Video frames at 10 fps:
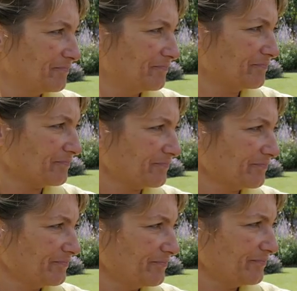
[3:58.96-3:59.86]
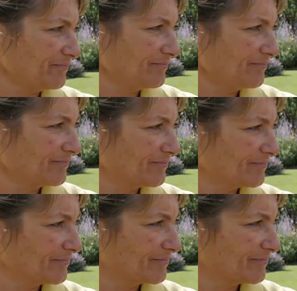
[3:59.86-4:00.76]

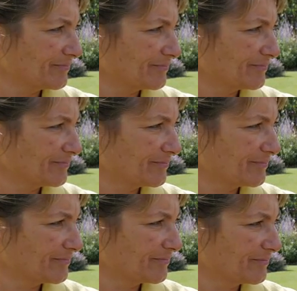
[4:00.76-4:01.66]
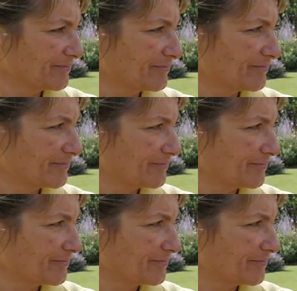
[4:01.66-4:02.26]
[no speech]